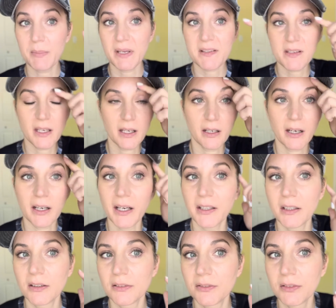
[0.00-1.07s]
mascara kind
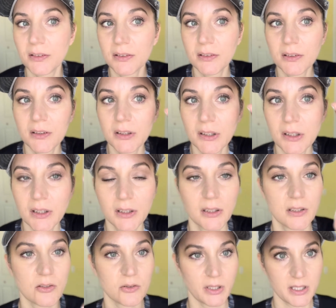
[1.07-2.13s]
of...
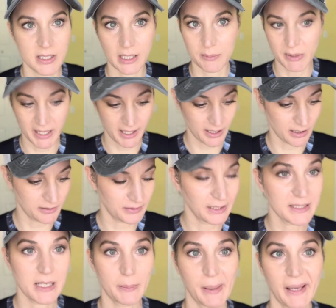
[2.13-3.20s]
Should I take my hat off? I'll
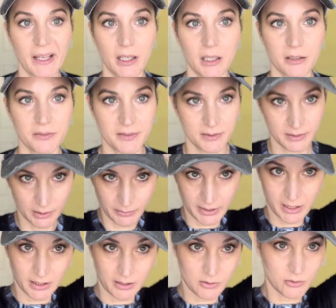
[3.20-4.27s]
take my hat off so that we
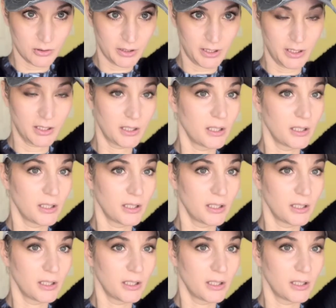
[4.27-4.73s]
can actually